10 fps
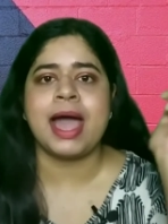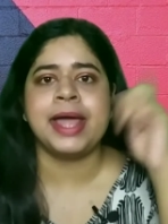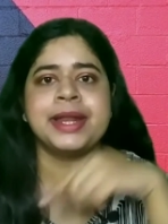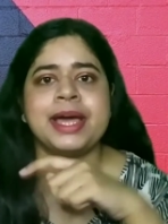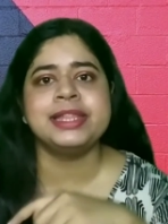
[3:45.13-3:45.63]

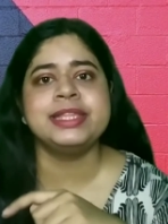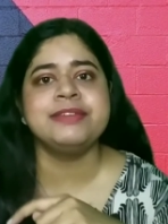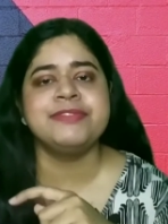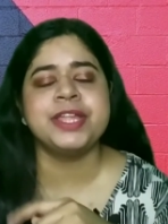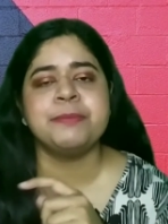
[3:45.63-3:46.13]
and I'll
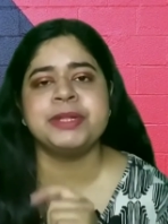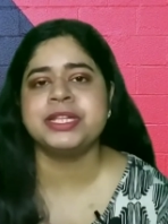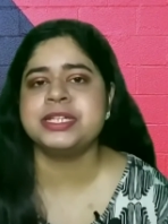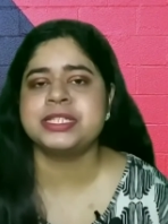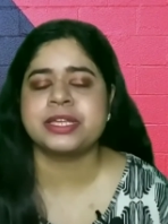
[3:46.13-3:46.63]
leave them
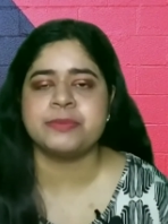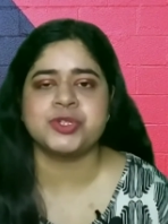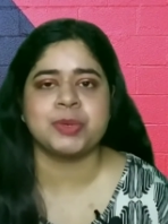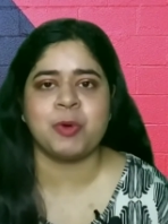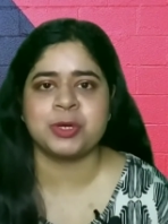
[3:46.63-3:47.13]
in the
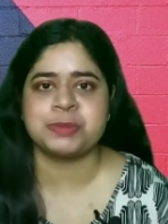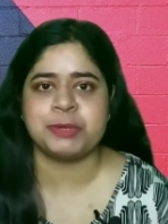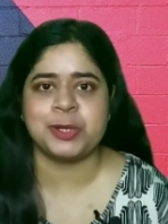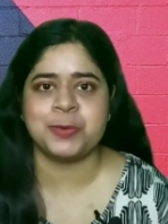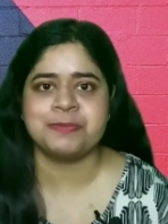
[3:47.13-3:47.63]
description box
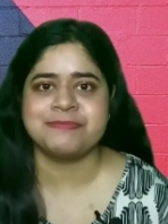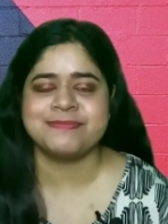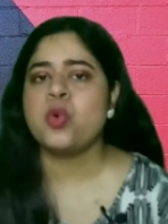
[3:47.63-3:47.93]
below.